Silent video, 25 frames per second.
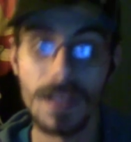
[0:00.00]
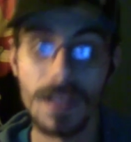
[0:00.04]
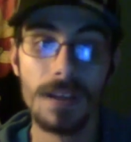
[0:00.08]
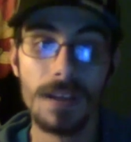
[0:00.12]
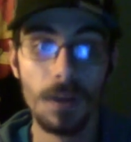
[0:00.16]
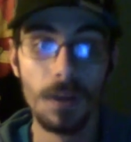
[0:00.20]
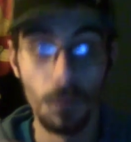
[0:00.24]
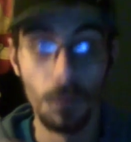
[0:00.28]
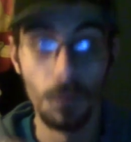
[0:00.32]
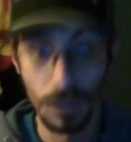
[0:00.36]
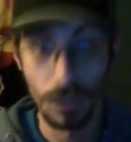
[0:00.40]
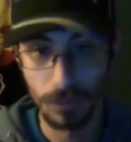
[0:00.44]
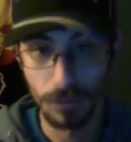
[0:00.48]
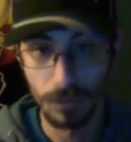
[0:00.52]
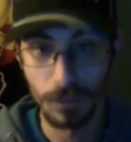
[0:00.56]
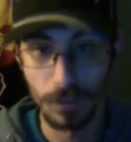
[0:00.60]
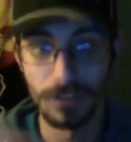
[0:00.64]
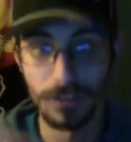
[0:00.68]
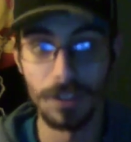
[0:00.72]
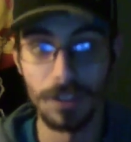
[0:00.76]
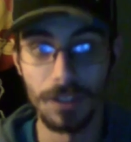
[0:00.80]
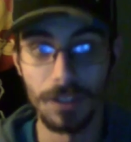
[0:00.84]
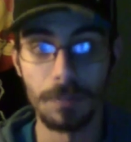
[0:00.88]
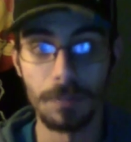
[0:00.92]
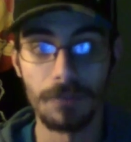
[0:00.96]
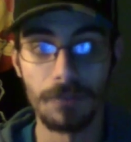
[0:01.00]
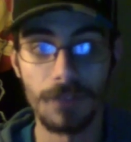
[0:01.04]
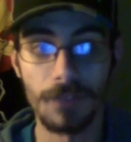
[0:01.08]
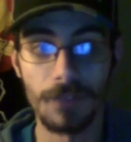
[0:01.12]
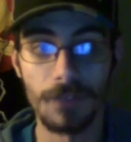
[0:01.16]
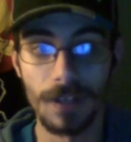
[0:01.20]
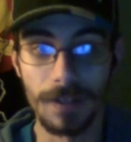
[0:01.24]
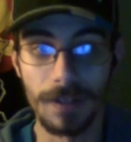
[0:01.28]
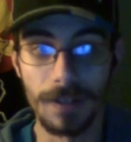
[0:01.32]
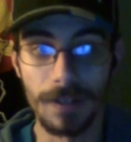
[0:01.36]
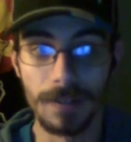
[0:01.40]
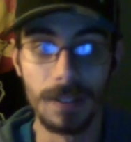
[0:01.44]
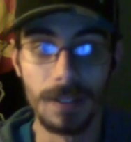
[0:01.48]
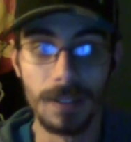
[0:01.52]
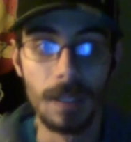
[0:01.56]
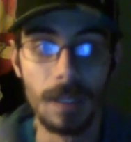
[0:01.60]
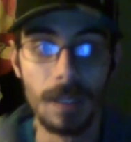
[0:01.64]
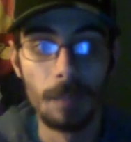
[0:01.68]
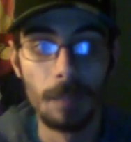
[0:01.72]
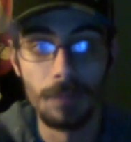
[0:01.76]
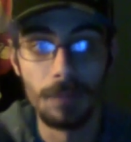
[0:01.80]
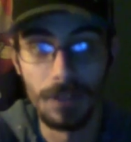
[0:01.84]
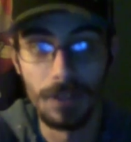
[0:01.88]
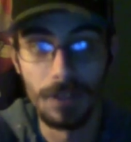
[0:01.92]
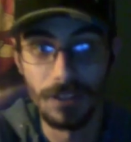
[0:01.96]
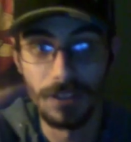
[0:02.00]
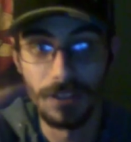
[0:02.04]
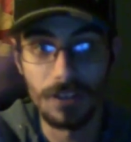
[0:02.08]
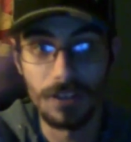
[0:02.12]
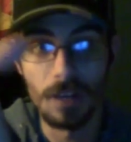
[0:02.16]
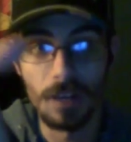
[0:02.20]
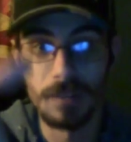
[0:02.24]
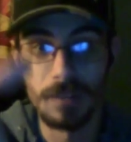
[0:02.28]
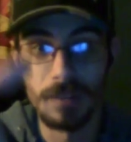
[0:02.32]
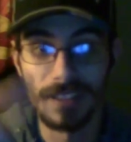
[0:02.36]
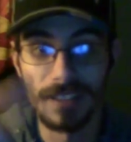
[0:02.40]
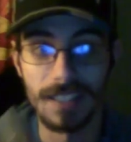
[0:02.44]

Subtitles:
Which one do you prefer? Put your comment